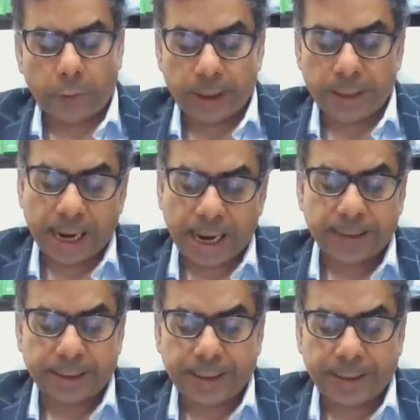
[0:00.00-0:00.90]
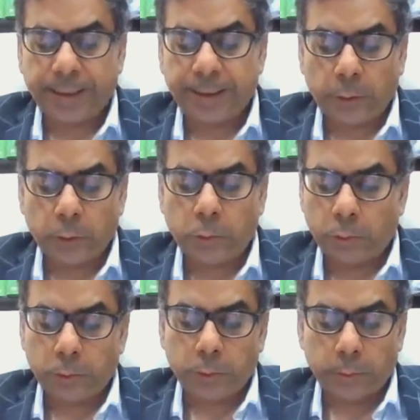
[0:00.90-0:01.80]
Now India has entered
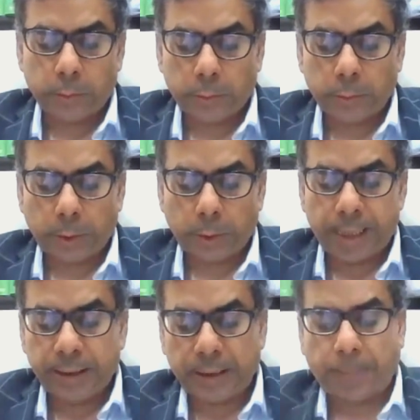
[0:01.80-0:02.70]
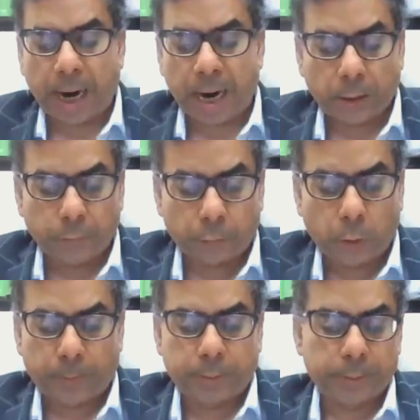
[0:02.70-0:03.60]
into and is a part of
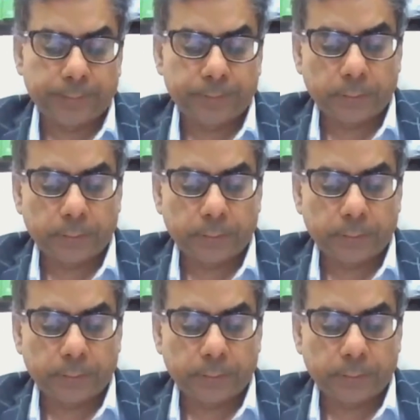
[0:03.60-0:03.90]
group